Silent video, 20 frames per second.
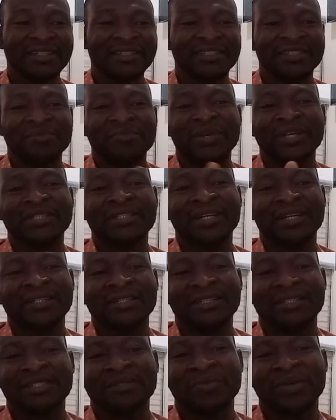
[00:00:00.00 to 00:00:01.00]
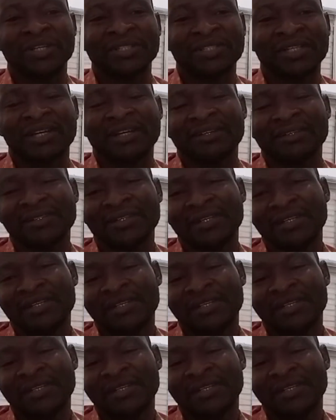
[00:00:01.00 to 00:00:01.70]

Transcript: the better the spatial